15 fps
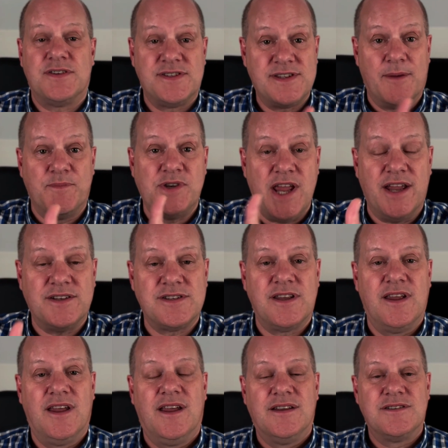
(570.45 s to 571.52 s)
subject
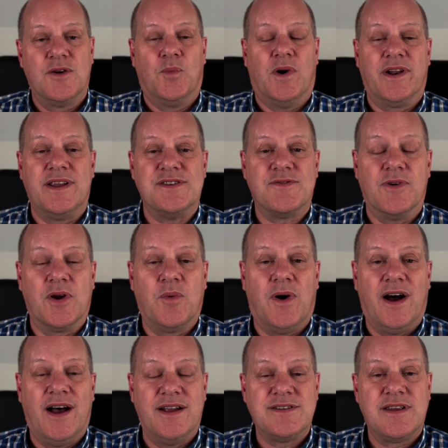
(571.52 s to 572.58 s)
to what is
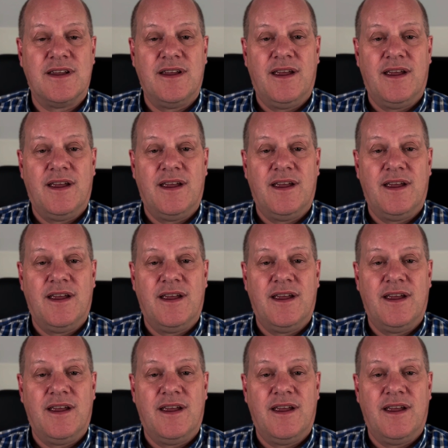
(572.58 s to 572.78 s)
required,